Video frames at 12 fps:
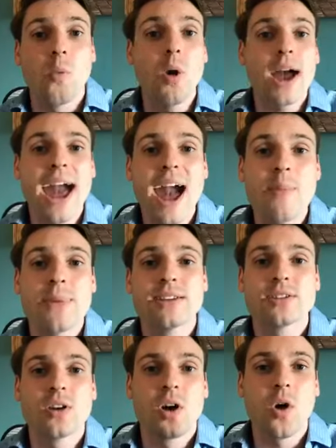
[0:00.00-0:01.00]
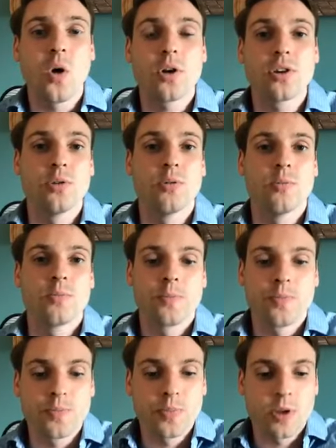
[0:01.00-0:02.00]
What habits are you,
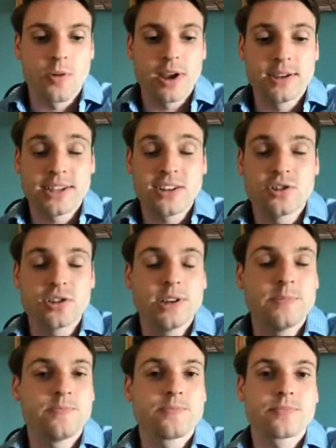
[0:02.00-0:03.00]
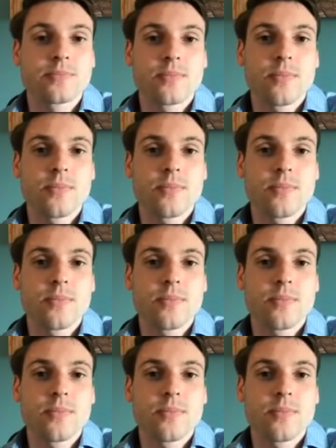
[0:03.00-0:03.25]
right? Essentially,